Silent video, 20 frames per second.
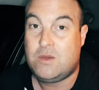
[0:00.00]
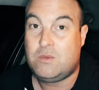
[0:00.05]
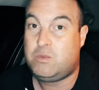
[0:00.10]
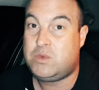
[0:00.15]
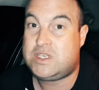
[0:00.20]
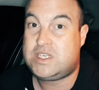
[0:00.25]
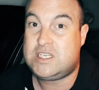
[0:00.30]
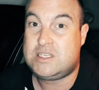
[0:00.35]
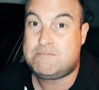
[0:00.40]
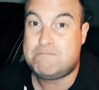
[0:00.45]

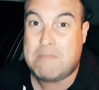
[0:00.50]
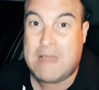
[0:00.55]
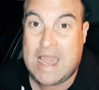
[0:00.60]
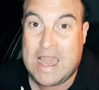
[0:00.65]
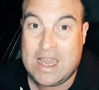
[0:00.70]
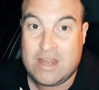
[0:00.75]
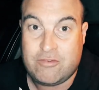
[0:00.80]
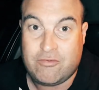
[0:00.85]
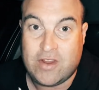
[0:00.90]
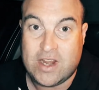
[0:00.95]
which is
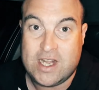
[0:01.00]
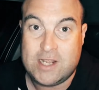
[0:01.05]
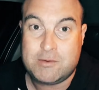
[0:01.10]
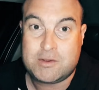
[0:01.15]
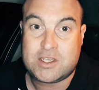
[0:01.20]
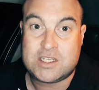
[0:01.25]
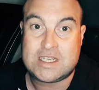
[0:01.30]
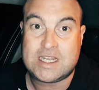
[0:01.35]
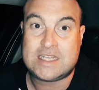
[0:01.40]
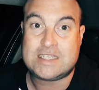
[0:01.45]
mad really,
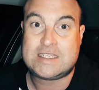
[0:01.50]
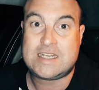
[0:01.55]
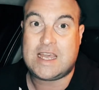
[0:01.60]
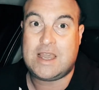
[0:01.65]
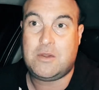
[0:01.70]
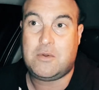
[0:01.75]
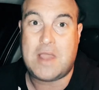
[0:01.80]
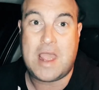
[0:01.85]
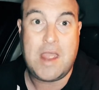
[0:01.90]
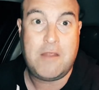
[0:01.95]
because that's
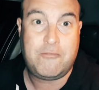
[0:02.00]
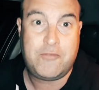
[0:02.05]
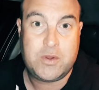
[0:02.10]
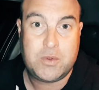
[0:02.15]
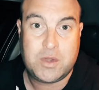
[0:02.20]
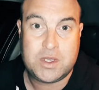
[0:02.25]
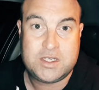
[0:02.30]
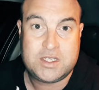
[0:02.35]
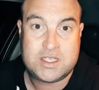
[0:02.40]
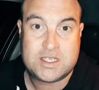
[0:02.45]
how
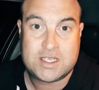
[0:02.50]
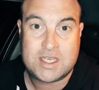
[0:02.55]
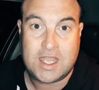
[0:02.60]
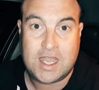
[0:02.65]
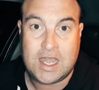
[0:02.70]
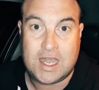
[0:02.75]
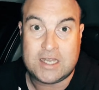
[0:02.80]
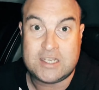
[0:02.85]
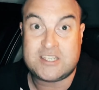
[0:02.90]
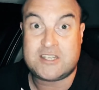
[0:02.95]
everyone
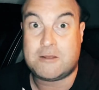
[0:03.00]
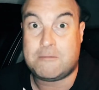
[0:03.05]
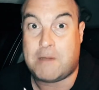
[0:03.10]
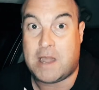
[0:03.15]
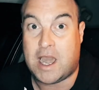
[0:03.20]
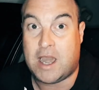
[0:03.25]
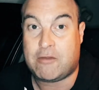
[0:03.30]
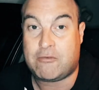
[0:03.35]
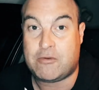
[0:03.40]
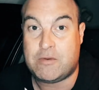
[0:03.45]
starts
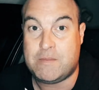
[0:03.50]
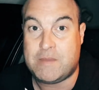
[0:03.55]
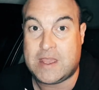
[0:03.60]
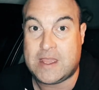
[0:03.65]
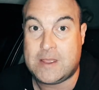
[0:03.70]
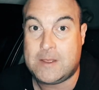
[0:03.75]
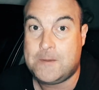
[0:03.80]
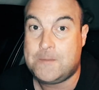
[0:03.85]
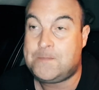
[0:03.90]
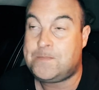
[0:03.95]
apart from
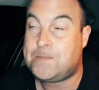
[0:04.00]
me.